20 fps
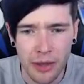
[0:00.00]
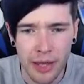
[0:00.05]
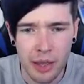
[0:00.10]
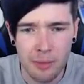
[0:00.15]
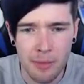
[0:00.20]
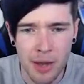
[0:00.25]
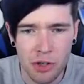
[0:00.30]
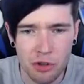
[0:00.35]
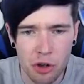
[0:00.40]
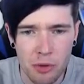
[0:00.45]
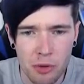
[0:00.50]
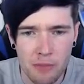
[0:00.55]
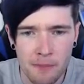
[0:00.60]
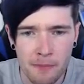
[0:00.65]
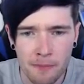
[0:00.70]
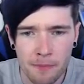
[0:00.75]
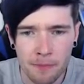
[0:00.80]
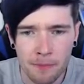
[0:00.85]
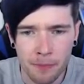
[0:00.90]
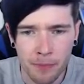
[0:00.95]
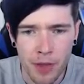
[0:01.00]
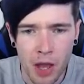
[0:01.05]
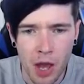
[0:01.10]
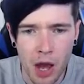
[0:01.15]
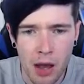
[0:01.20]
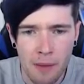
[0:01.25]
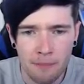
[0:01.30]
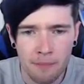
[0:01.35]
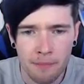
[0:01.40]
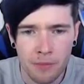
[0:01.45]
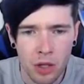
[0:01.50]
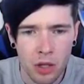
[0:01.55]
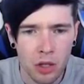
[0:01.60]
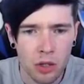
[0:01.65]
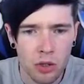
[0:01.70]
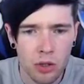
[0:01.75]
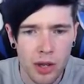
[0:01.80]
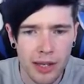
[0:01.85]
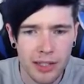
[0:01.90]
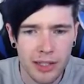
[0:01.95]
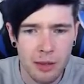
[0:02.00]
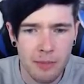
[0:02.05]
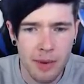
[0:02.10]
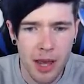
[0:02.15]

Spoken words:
Are they in the bedroom? Huh? You guys in